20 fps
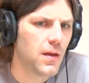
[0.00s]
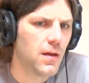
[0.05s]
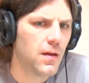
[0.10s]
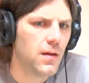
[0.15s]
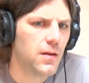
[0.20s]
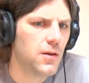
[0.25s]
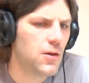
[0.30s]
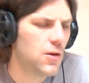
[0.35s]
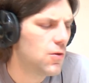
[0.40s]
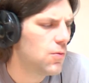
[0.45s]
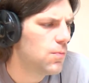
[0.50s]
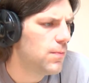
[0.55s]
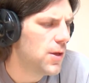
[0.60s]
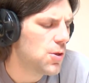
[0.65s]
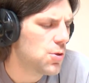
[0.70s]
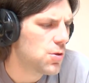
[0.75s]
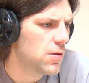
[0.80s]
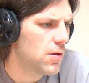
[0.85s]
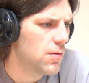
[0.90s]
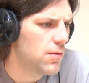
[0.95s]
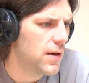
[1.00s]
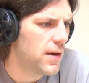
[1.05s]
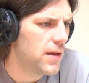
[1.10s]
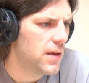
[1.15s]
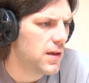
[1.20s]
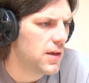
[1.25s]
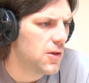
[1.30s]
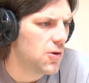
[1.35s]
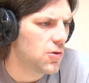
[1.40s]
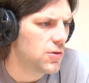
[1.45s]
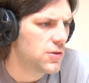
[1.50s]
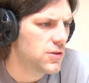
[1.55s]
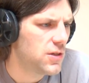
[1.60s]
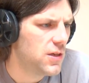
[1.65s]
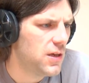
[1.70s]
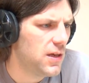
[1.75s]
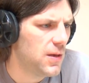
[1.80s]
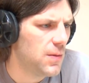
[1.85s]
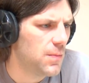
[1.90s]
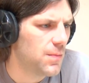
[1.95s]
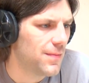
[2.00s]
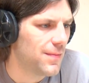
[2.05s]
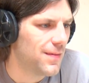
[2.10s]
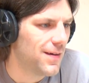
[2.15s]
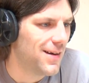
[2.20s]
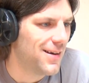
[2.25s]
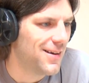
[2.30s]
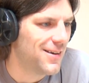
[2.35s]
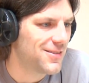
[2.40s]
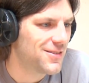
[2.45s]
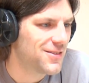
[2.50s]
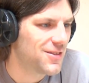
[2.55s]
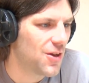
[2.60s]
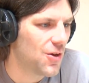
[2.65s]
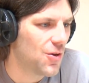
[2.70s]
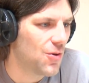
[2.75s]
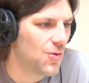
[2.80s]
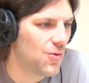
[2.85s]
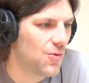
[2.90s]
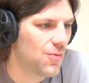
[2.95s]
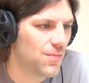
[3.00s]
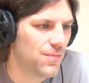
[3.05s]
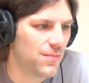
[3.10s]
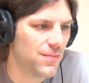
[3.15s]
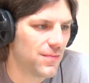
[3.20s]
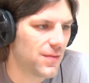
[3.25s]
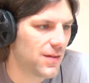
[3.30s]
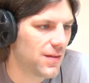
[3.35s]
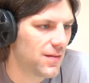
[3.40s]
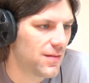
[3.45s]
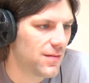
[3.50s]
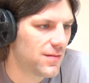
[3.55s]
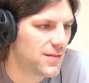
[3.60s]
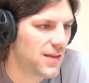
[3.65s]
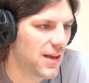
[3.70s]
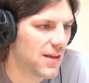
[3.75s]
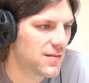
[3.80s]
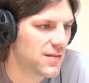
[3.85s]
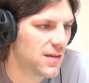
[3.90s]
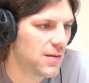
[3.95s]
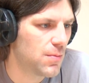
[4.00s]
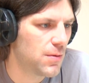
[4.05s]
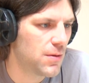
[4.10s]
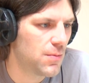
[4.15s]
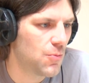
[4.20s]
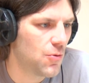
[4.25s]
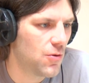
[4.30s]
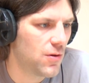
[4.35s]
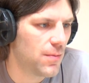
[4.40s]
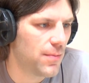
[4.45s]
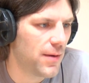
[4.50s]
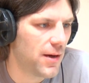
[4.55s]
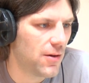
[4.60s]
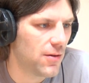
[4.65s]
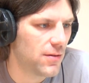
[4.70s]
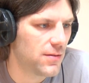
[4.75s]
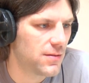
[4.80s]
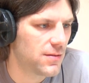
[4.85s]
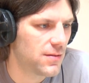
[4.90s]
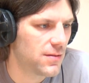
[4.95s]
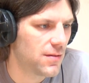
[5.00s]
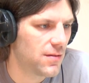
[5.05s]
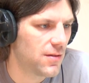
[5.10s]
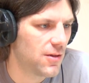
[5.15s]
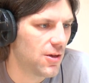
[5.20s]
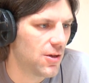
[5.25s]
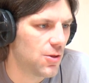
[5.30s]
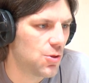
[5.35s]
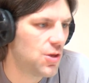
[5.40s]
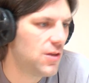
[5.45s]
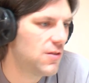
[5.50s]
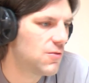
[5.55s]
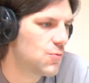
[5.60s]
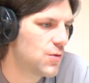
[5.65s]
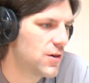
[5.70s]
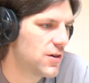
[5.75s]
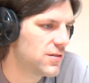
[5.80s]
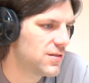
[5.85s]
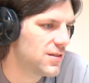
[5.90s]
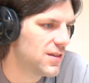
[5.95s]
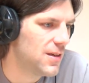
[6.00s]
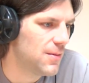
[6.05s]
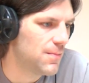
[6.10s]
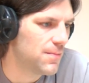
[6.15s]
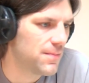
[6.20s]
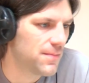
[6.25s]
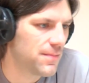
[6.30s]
You mentioned already your team, so tell us a little bit more about the G Squared team.